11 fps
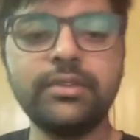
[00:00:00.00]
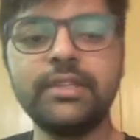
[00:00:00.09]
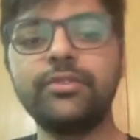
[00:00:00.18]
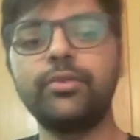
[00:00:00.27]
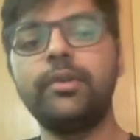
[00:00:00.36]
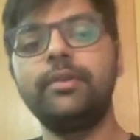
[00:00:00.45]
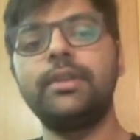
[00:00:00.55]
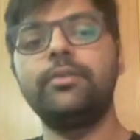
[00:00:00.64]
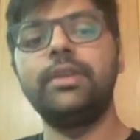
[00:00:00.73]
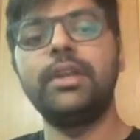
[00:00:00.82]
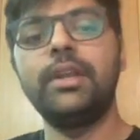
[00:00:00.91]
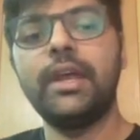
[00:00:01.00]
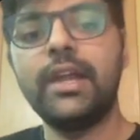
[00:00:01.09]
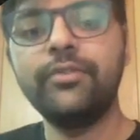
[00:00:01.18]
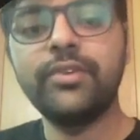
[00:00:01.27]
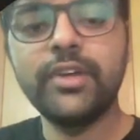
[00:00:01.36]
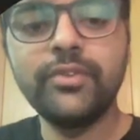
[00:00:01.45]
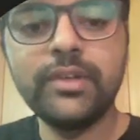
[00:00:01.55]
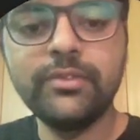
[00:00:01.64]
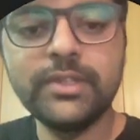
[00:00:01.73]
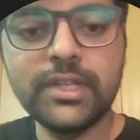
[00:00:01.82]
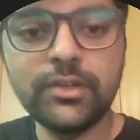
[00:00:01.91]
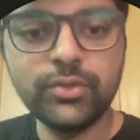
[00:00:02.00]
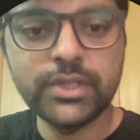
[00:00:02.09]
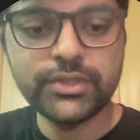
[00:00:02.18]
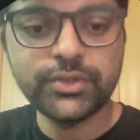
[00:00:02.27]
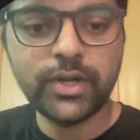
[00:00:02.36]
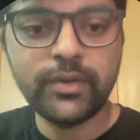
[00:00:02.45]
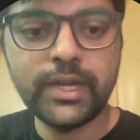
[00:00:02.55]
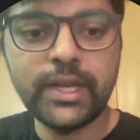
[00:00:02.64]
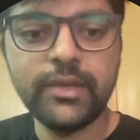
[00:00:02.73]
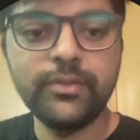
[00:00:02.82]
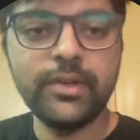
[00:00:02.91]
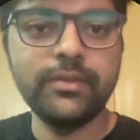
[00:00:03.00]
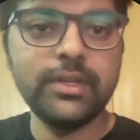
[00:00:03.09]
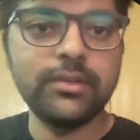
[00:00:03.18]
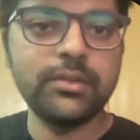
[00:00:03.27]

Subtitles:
6 will be the winner and 5 will be the loser. So our array will be,